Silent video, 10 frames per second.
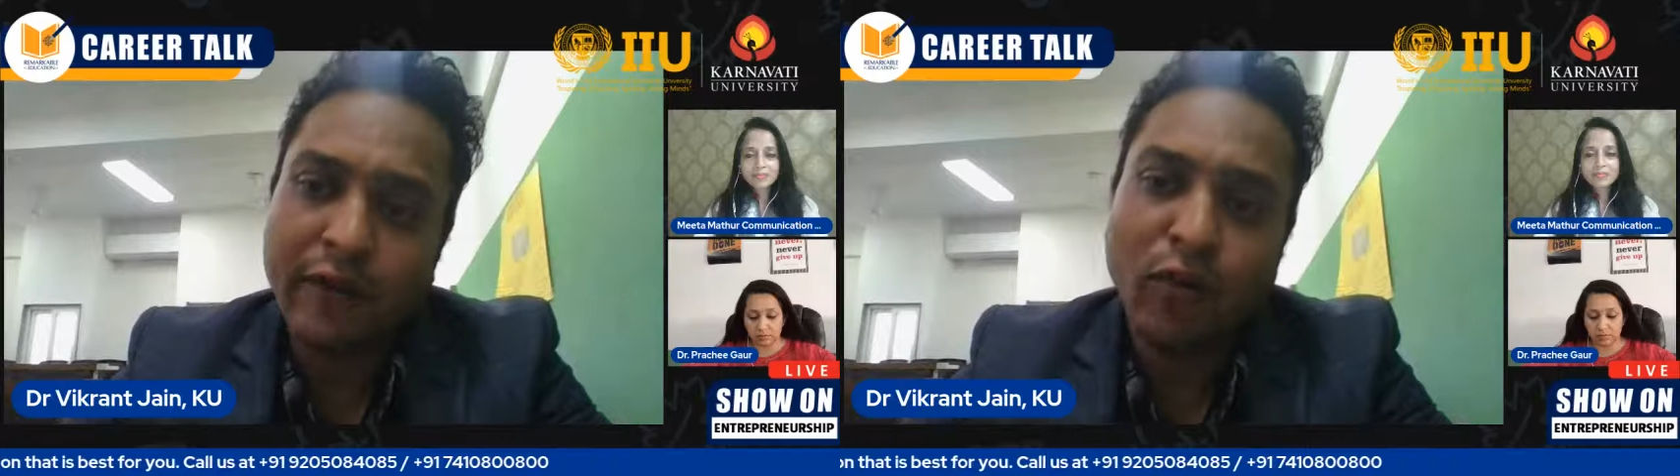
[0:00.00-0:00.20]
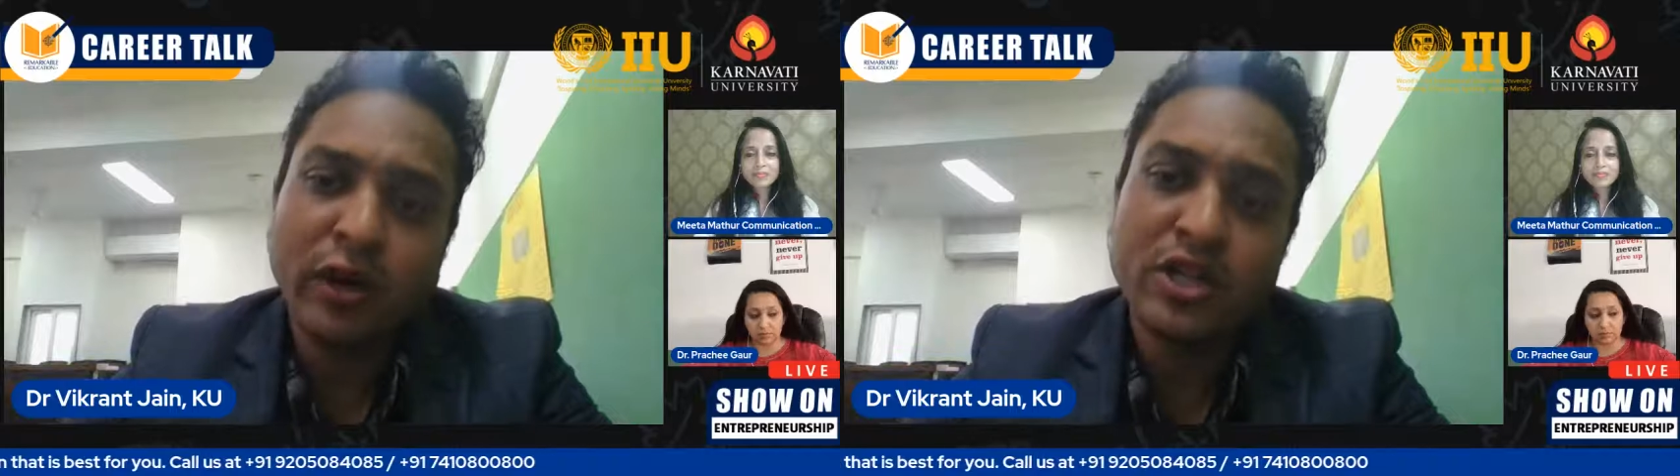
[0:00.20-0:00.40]

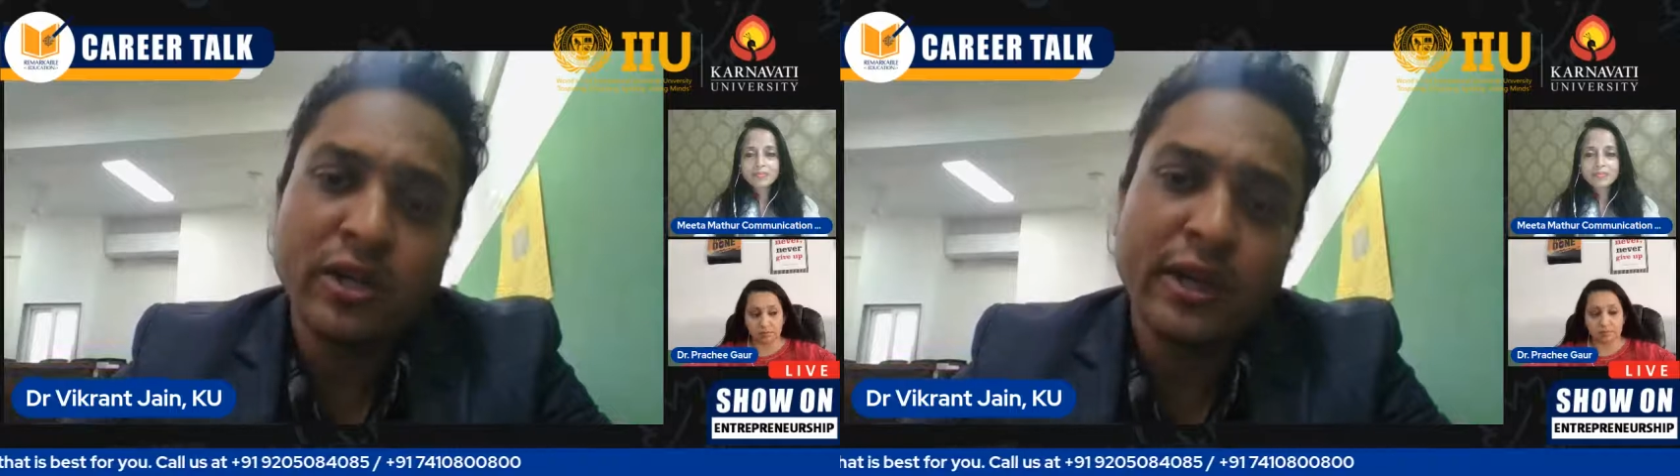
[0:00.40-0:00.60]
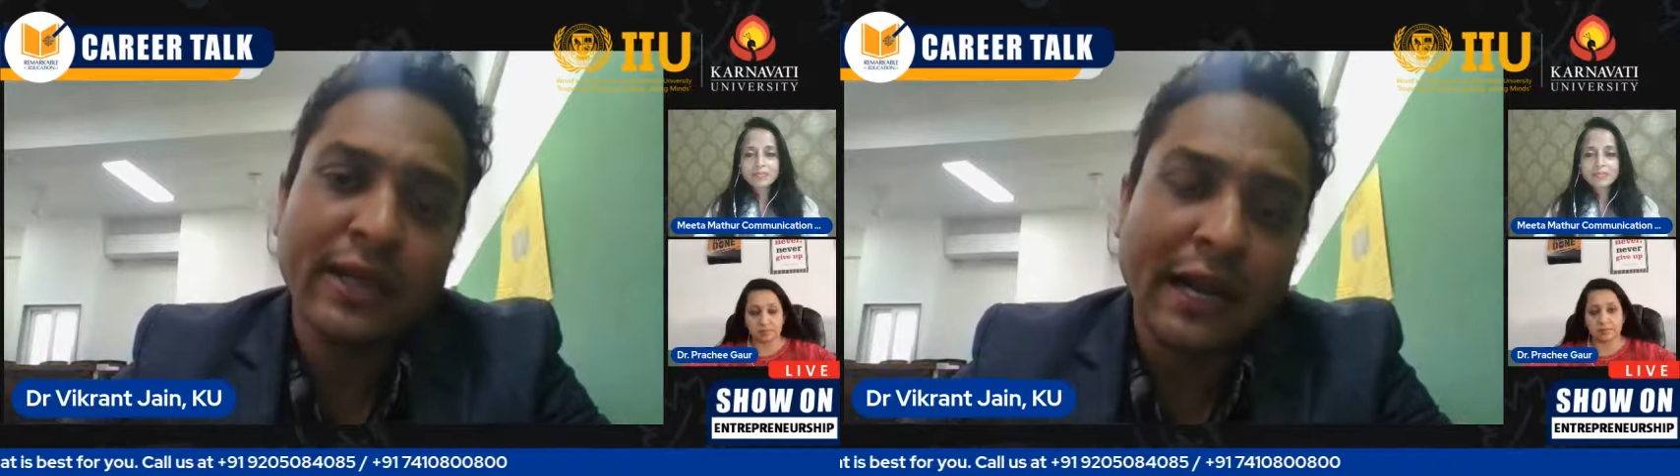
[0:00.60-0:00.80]
it won't
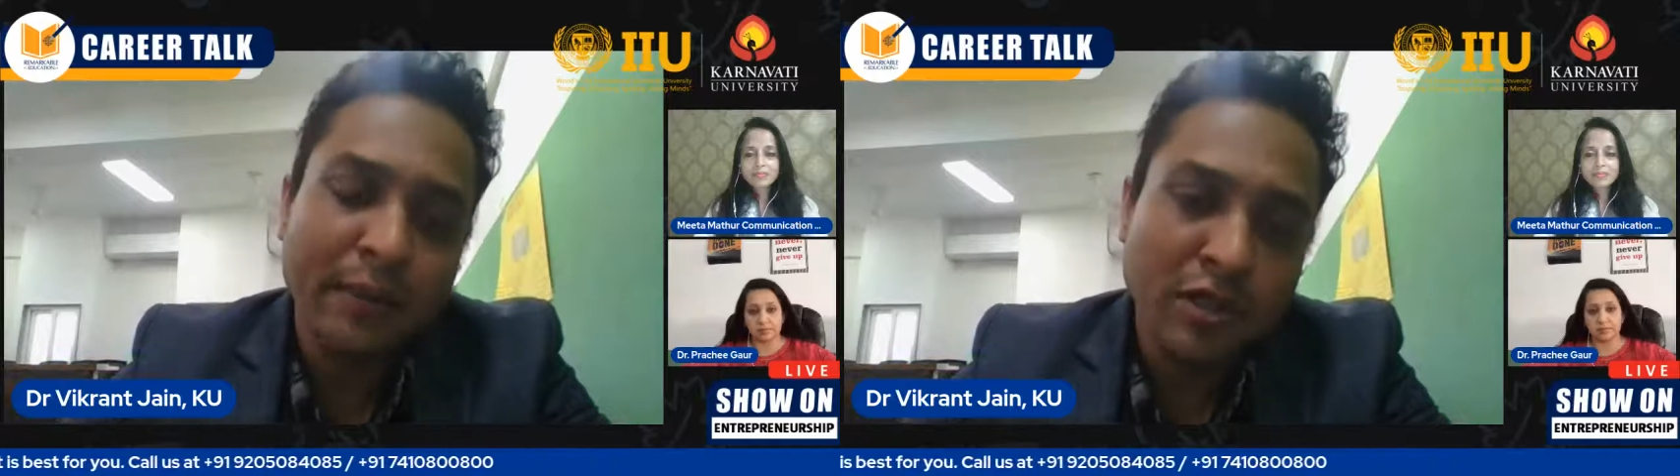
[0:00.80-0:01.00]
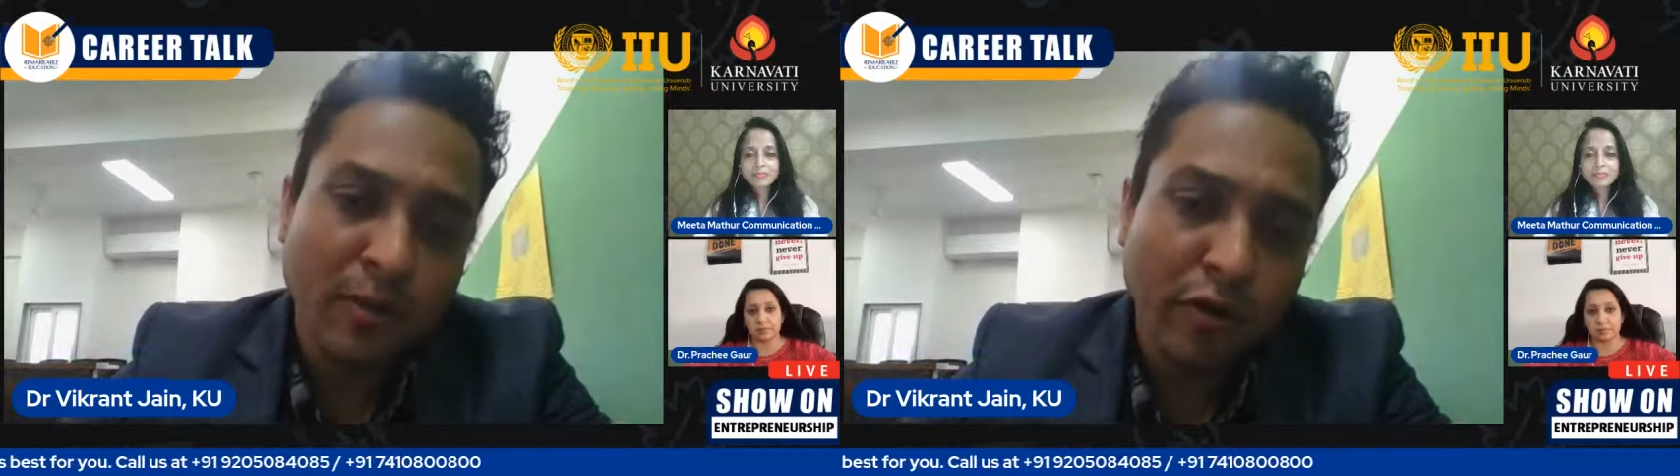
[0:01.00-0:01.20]
generate
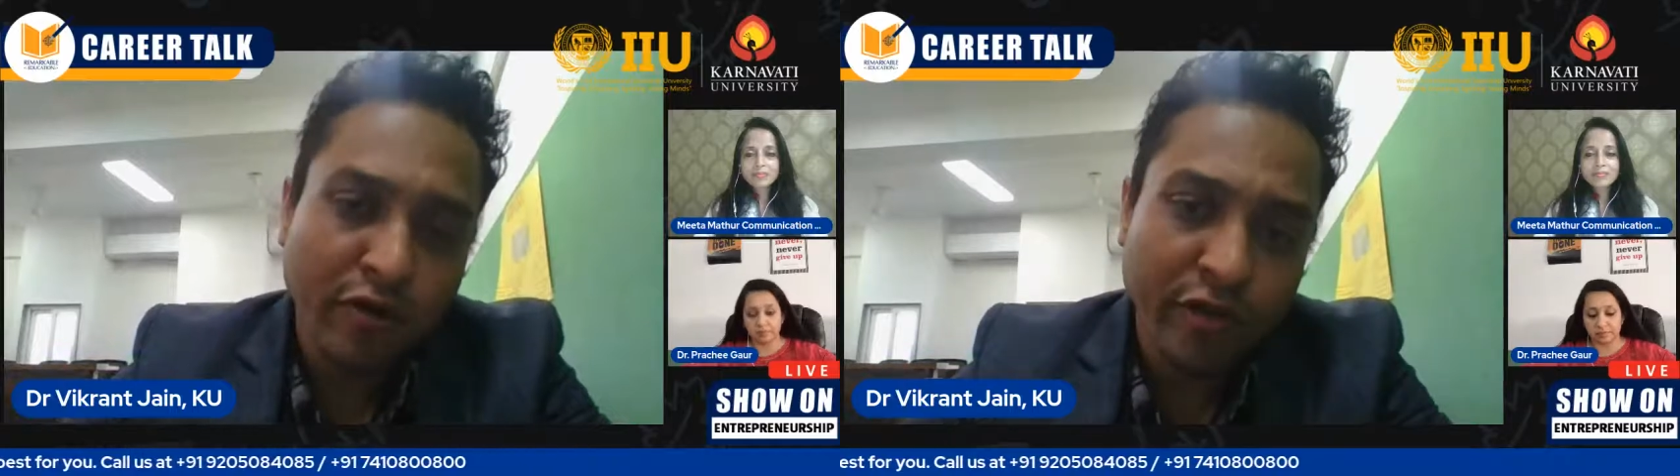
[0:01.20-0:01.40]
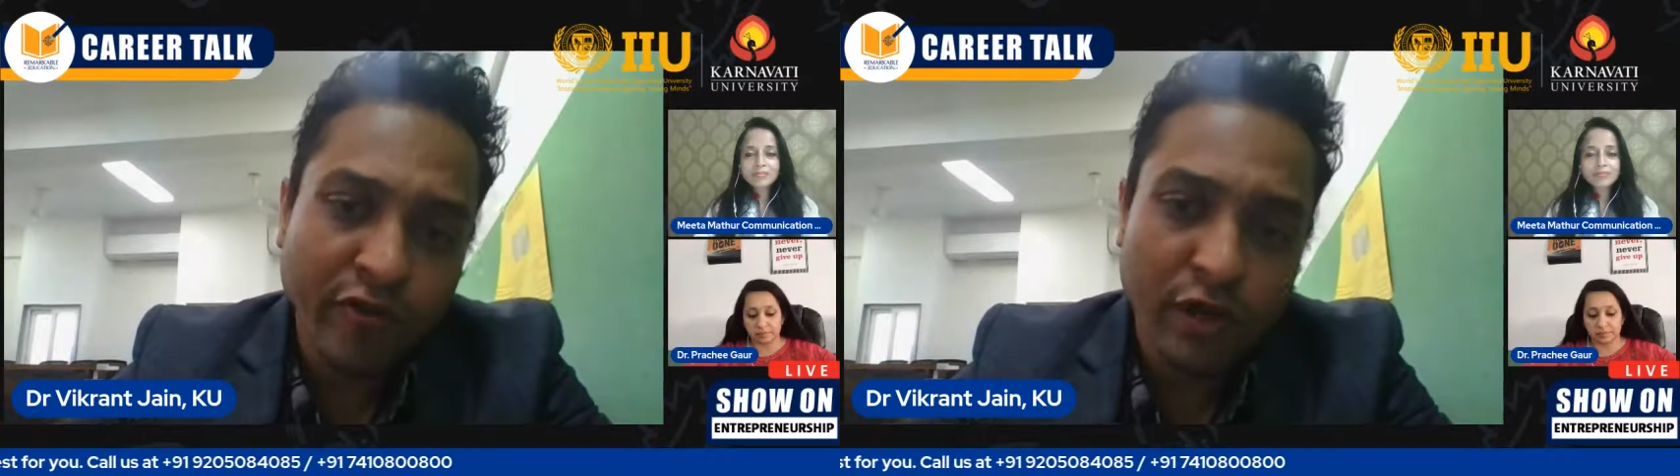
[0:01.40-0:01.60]
that much amount
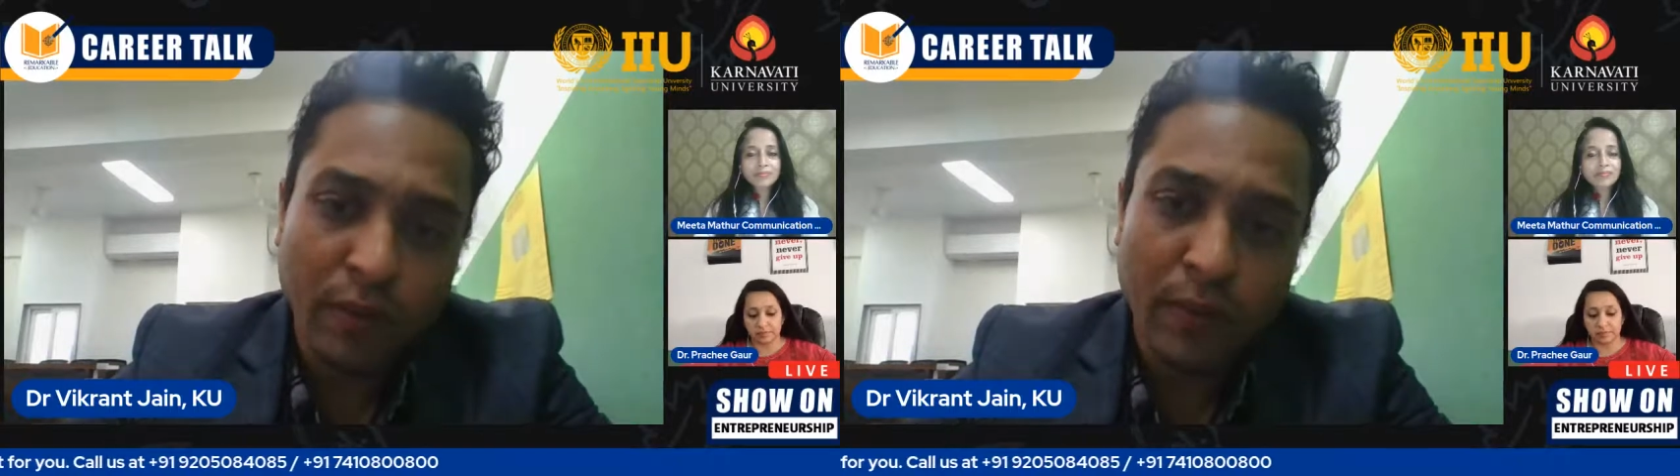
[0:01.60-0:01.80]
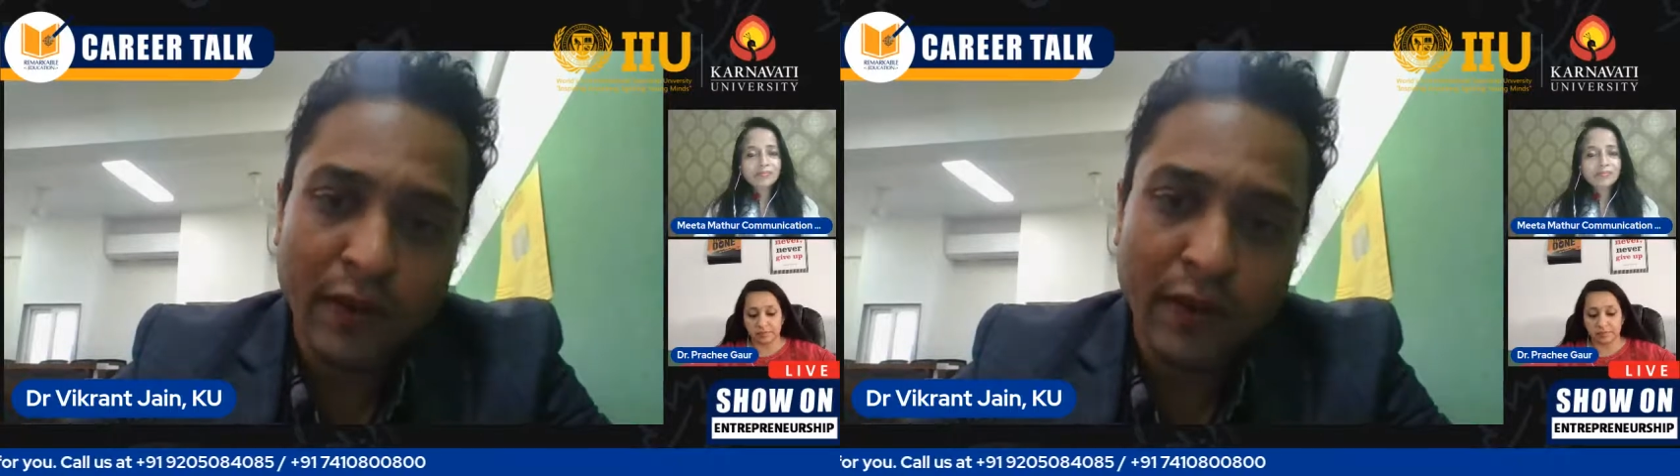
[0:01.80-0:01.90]
of revenue.